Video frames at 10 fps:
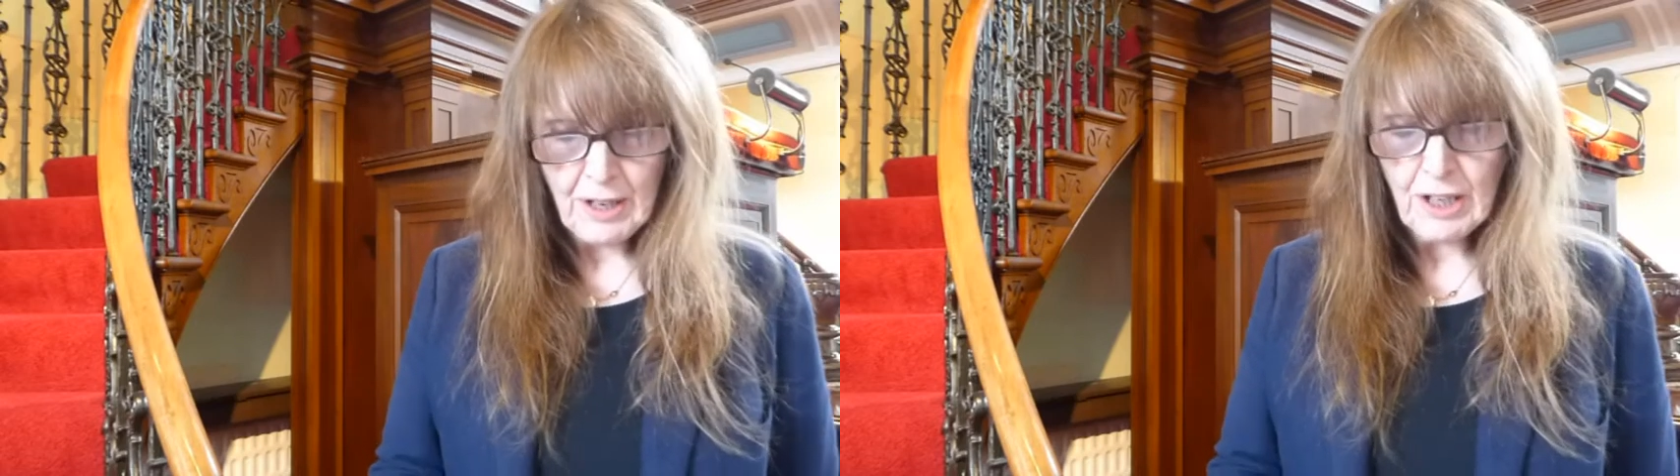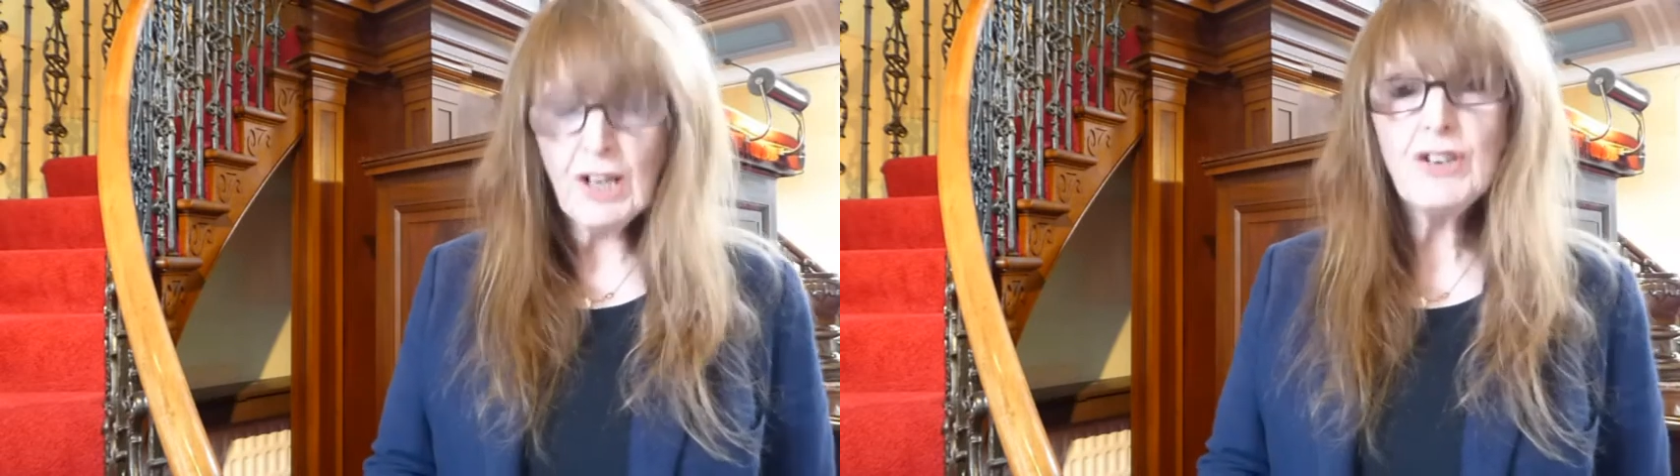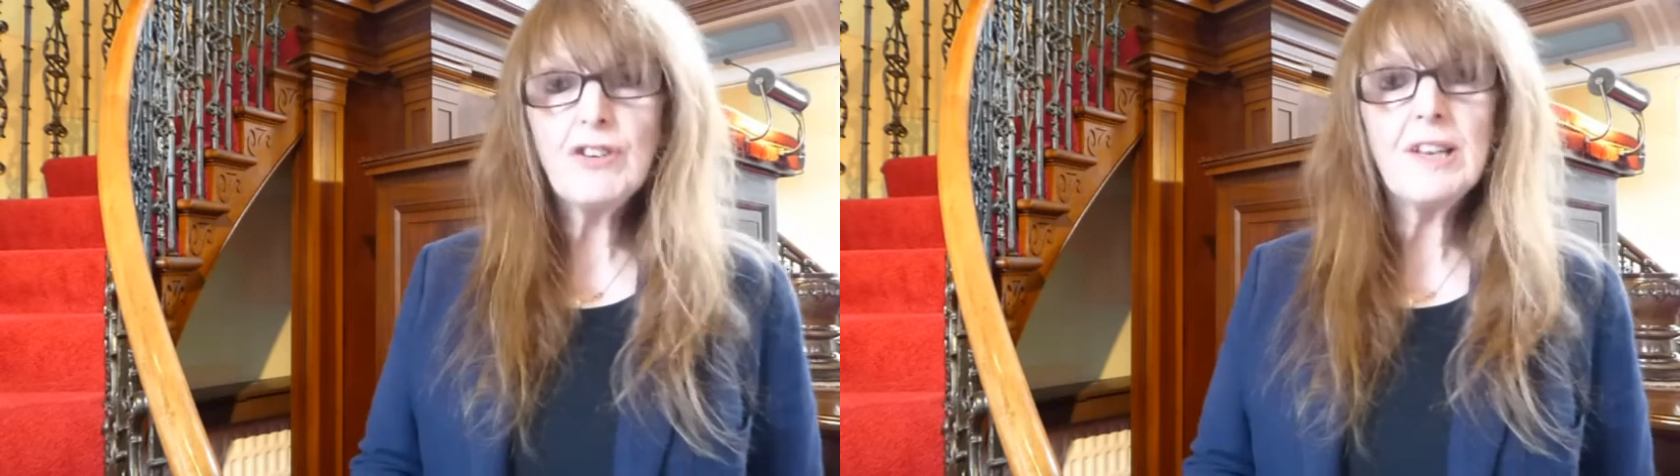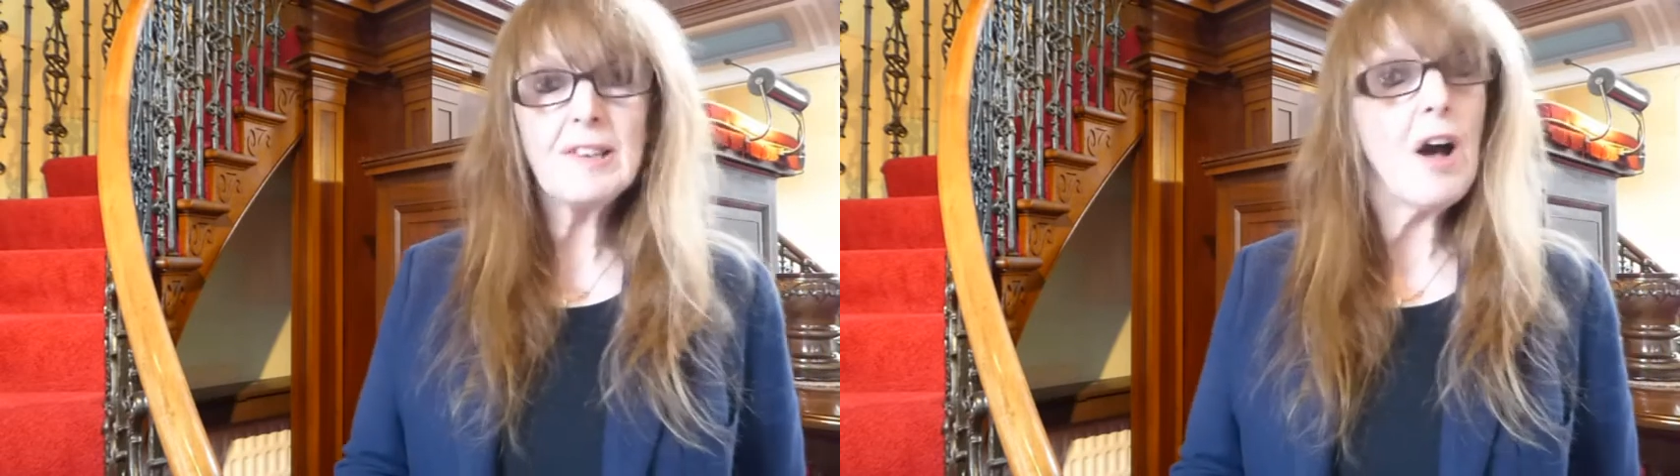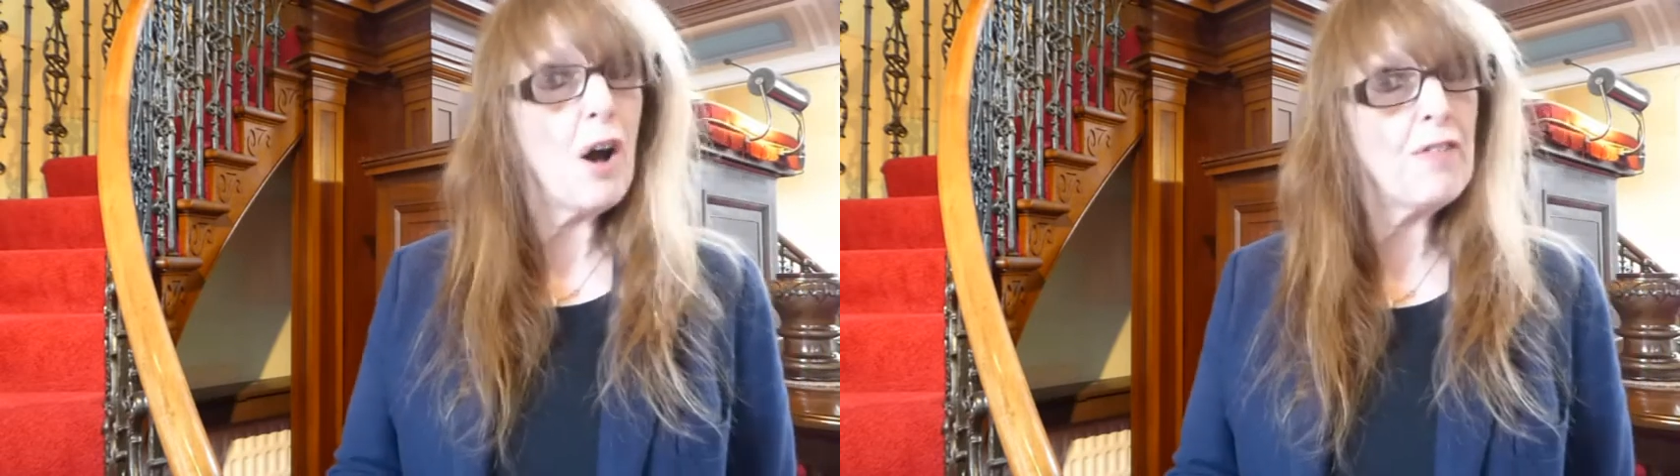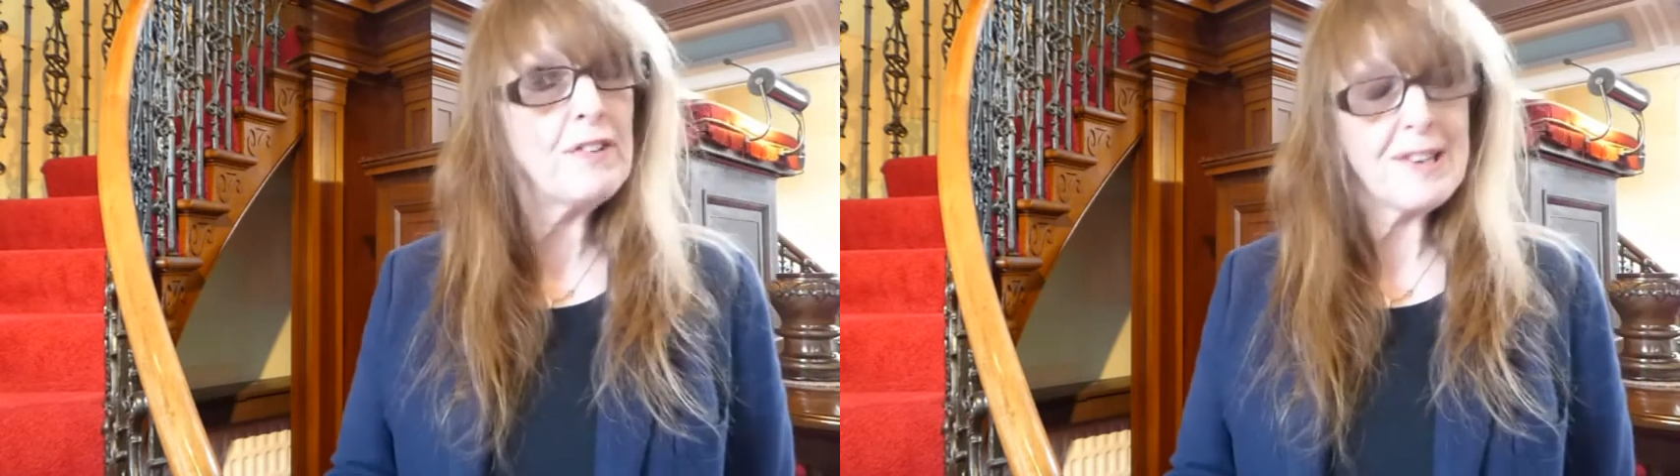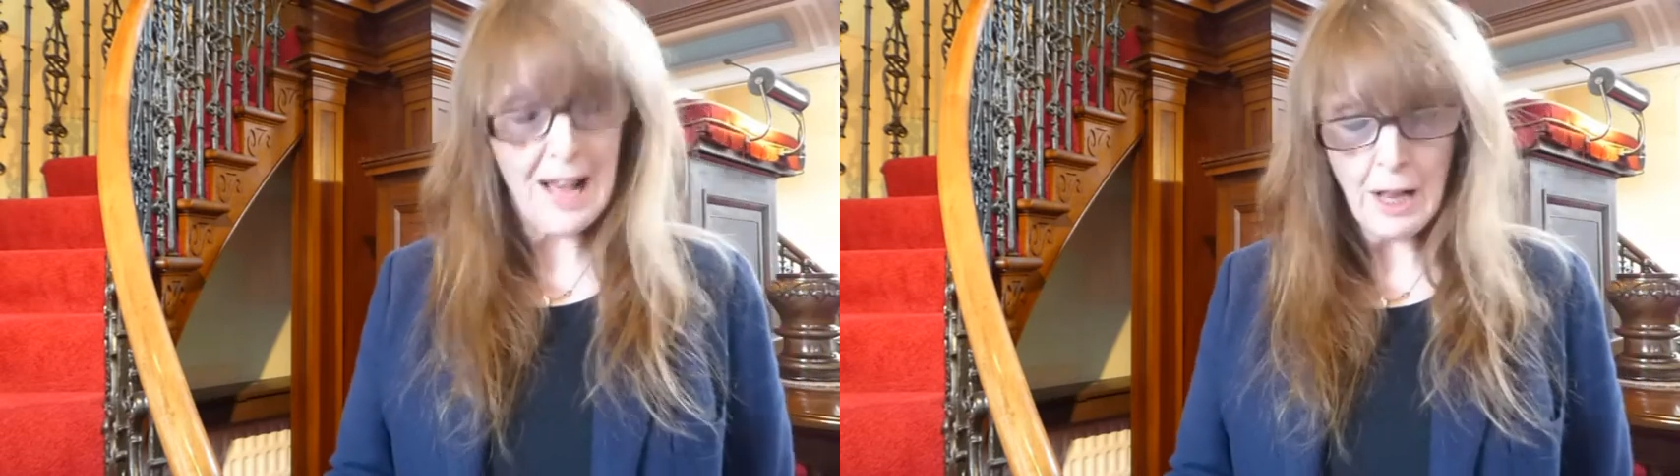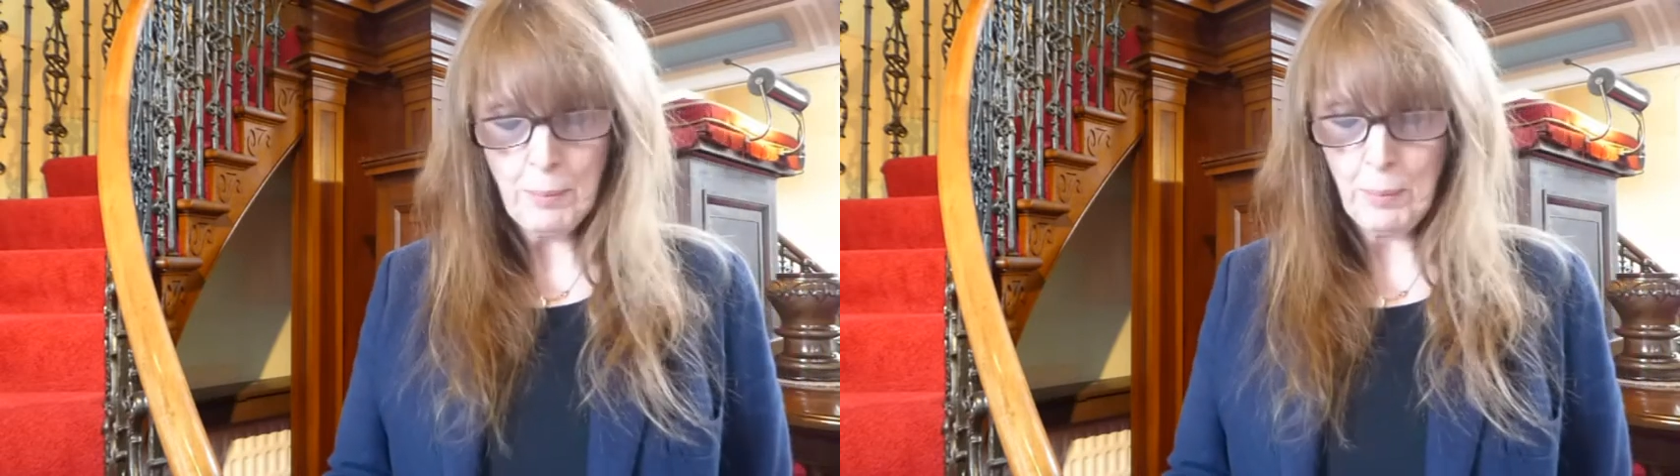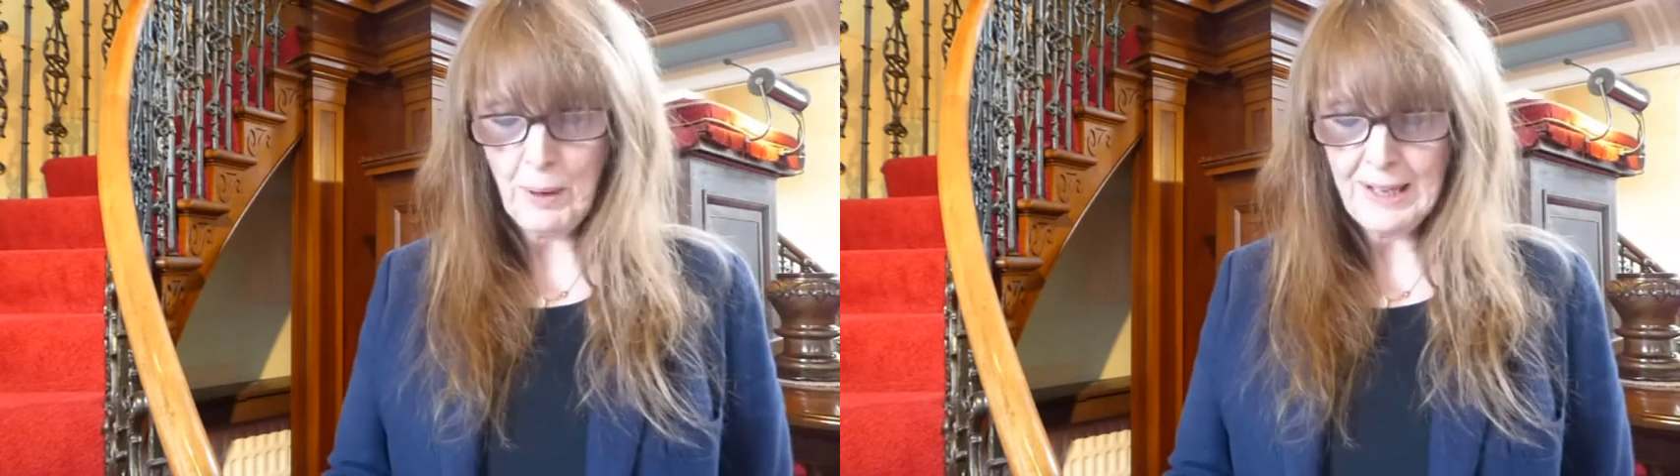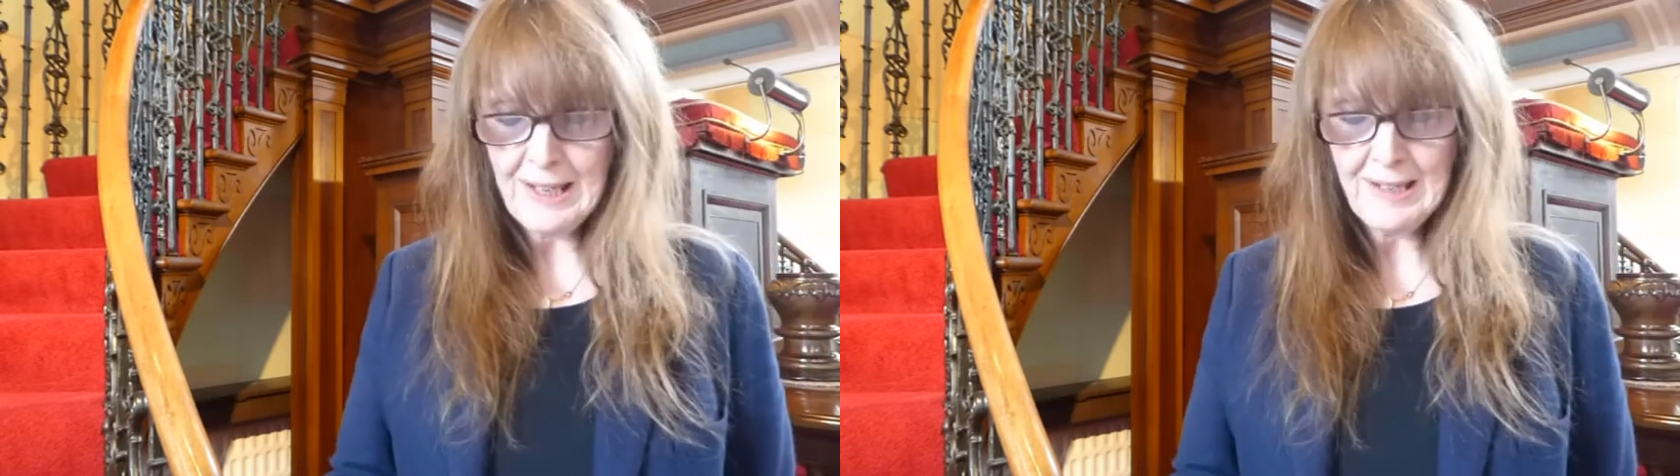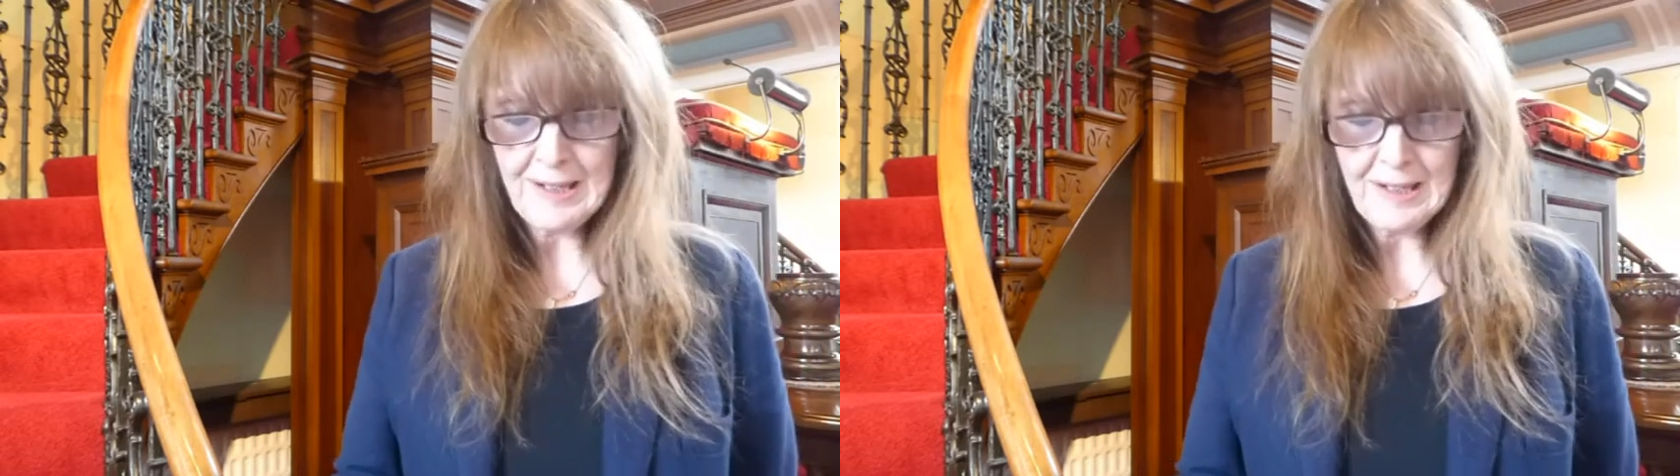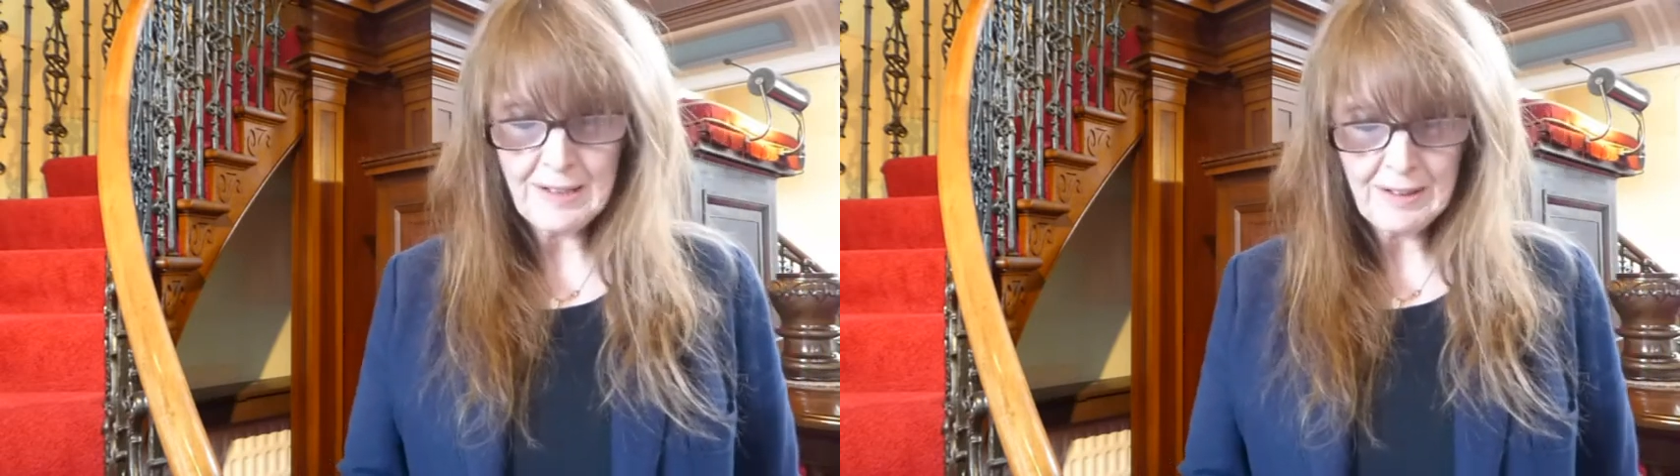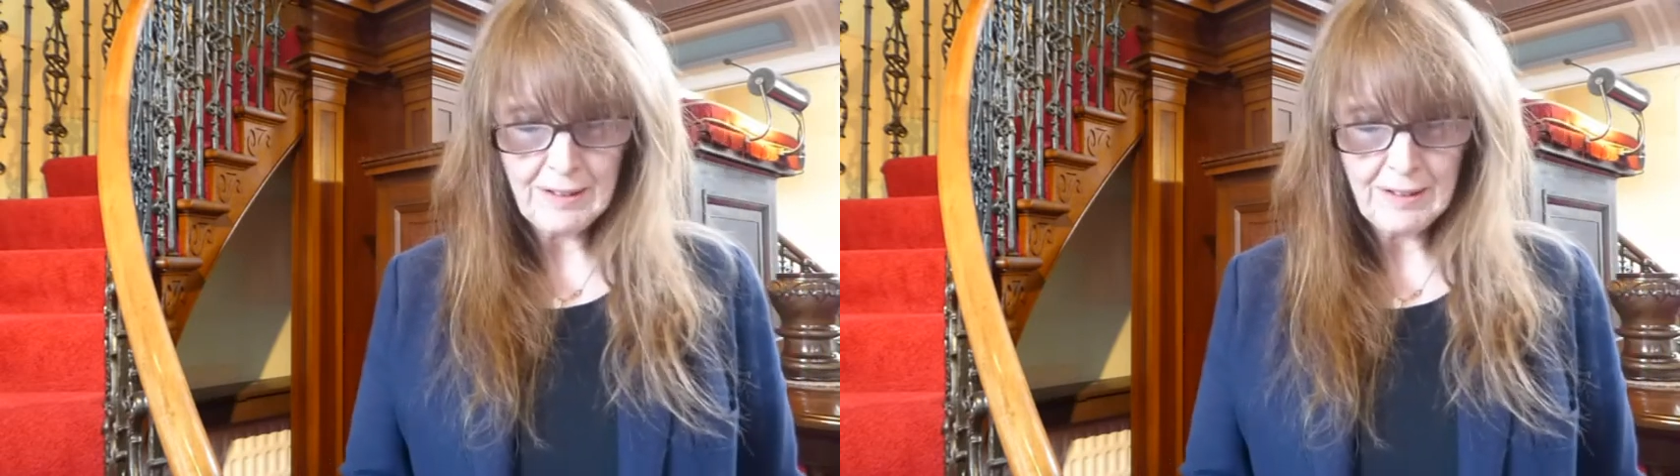countries offered help where needed.